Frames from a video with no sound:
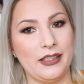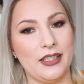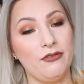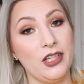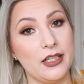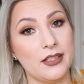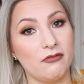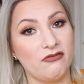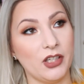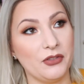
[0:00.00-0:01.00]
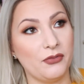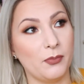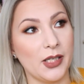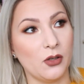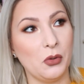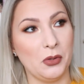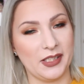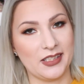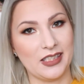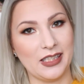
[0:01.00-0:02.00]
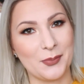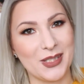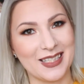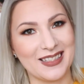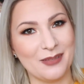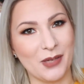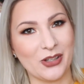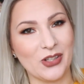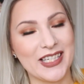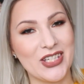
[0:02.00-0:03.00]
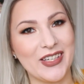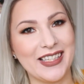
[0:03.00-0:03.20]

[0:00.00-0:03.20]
This one is one of my oldest lipsticks in my collection.